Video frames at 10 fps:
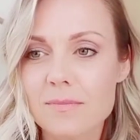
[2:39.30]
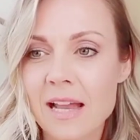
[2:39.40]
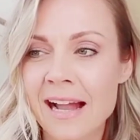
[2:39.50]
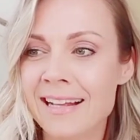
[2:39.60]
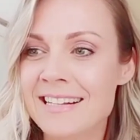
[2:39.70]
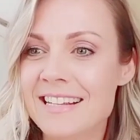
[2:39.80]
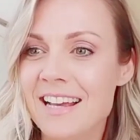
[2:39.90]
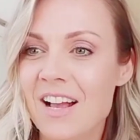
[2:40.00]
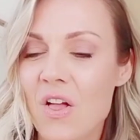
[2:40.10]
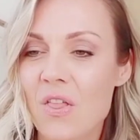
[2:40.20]
And
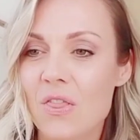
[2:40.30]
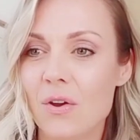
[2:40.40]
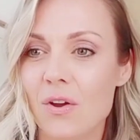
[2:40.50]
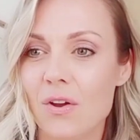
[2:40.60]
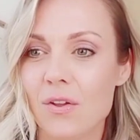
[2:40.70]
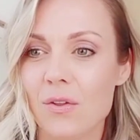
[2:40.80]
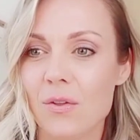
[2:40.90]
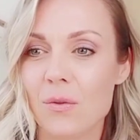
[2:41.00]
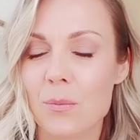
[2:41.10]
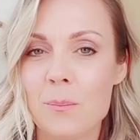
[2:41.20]
the
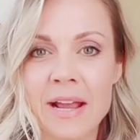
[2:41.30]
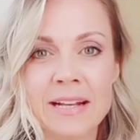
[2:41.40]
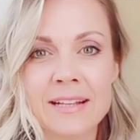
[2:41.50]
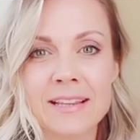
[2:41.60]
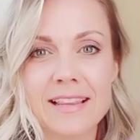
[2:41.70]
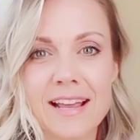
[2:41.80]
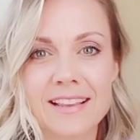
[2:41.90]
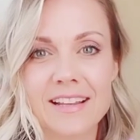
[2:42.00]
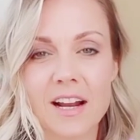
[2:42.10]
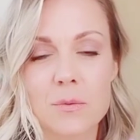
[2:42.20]
main thing
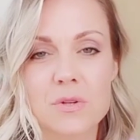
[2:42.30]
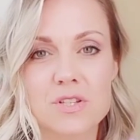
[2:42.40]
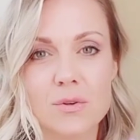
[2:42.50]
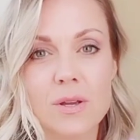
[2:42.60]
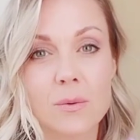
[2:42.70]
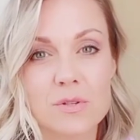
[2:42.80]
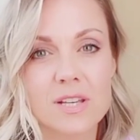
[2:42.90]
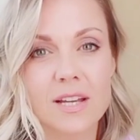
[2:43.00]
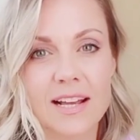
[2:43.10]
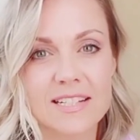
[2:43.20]
that I was doing was
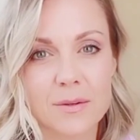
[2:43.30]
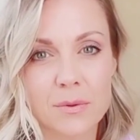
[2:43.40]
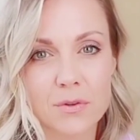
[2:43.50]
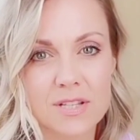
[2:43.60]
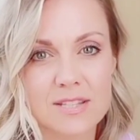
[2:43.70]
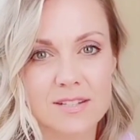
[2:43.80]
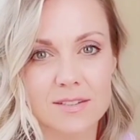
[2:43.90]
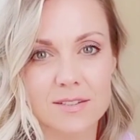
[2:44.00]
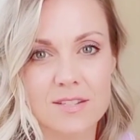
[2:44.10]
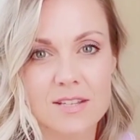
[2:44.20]
connecting with
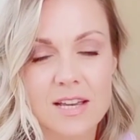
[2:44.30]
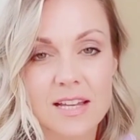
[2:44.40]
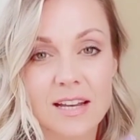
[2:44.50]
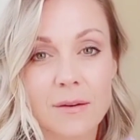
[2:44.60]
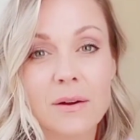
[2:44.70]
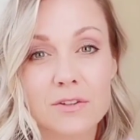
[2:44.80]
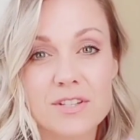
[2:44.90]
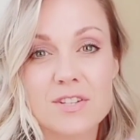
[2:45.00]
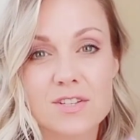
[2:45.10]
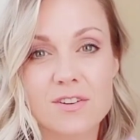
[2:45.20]
crystals. Now,
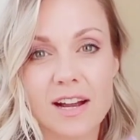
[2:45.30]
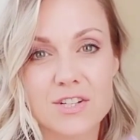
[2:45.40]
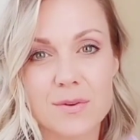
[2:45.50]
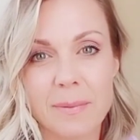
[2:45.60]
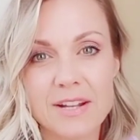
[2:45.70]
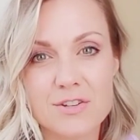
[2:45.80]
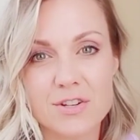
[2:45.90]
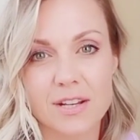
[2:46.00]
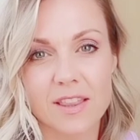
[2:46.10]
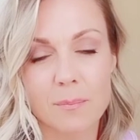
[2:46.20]
crystals are actually mentioned
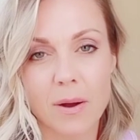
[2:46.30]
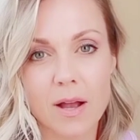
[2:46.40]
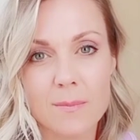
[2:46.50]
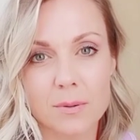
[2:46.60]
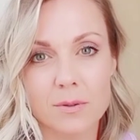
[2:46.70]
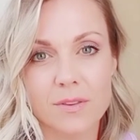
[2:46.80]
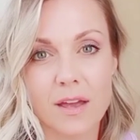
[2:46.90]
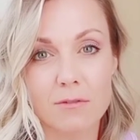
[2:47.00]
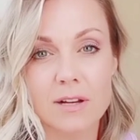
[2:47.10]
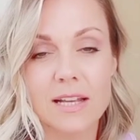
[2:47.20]
in the Bible, and
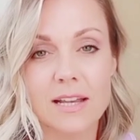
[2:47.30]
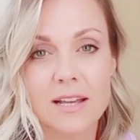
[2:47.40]
they're really,